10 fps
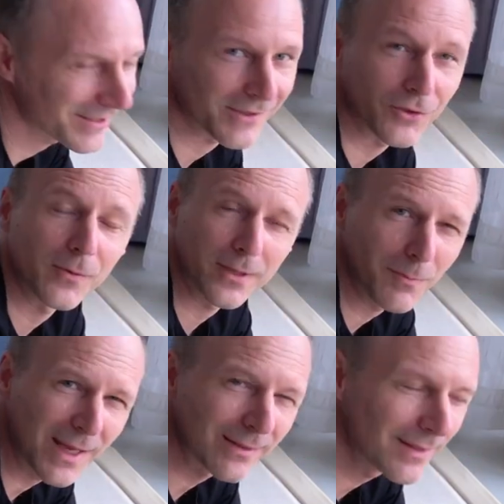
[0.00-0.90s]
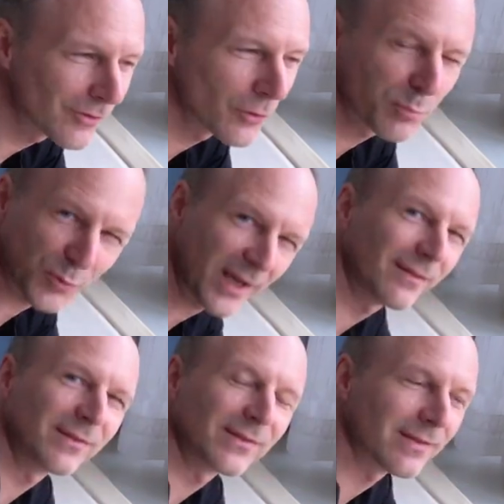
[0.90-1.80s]
Okay, so you might need to
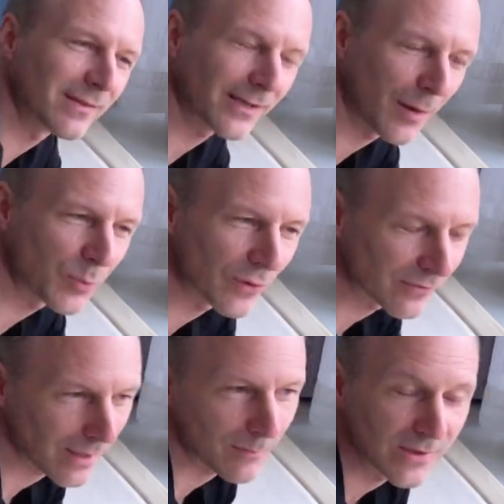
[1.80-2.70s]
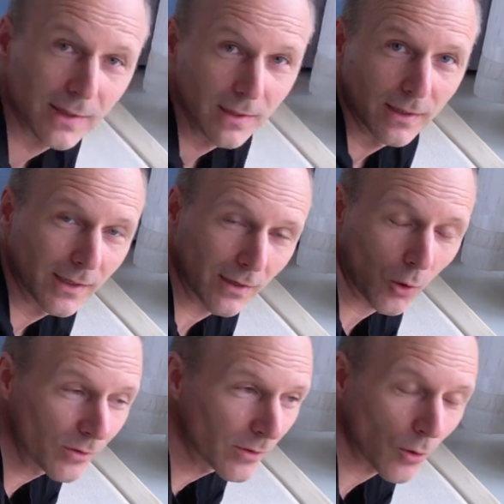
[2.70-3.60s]
practice this a couple of times
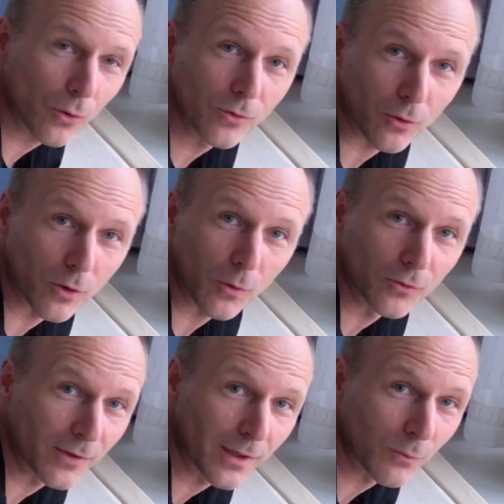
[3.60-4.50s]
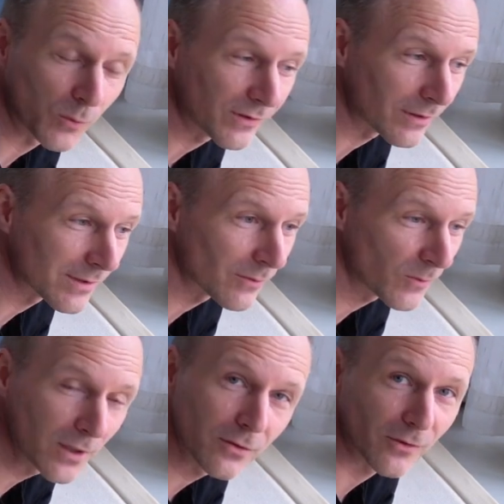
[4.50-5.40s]
on your own or together with this
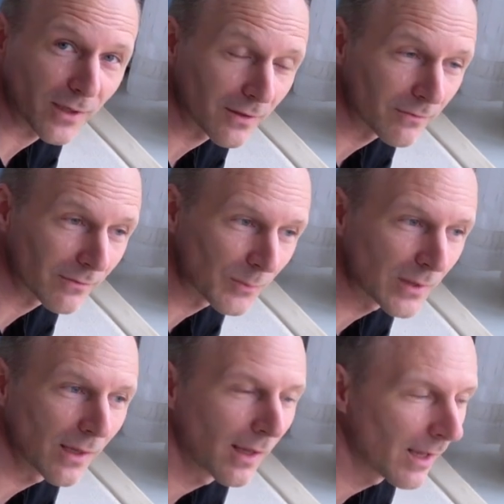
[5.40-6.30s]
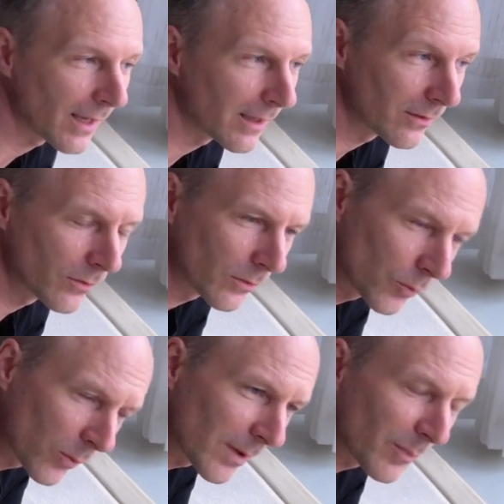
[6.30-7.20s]
video, together with me, and
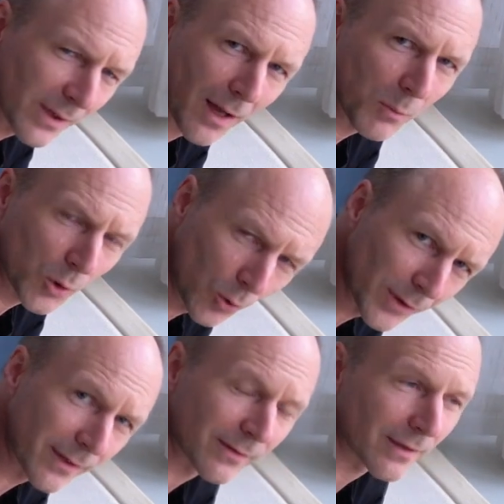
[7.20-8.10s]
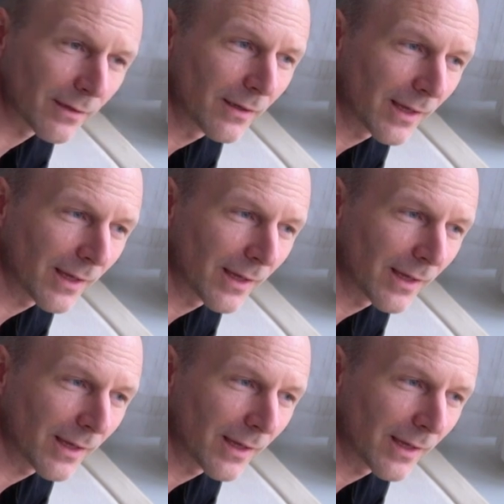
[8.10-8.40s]
you will become good at that.